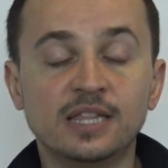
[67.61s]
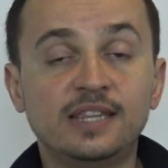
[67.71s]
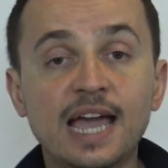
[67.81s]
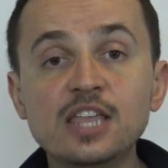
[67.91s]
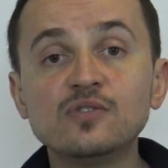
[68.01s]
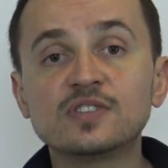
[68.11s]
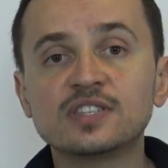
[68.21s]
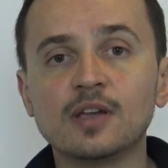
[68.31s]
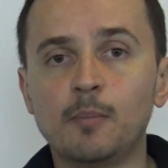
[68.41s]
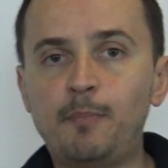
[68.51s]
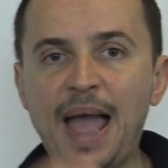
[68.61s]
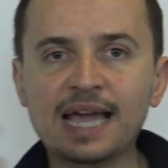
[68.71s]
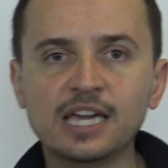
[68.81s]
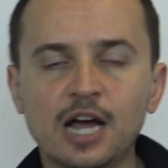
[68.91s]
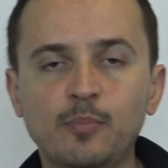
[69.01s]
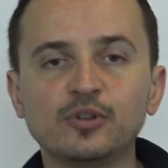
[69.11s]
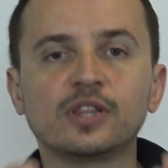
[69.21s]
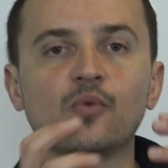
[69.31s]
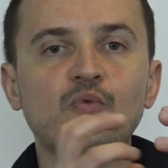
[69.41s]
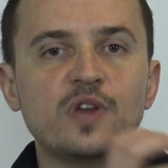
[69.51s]
Then you back it up with
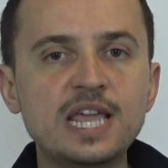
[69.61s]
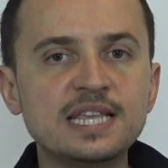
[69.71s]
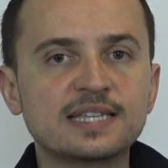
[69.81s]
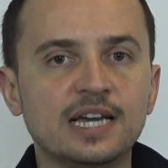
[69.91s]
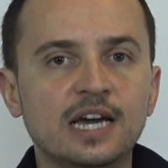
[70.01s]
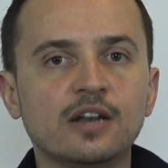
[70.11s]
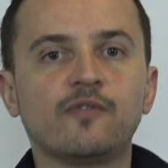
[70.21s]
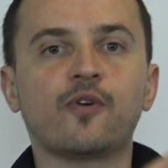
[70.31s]
the reason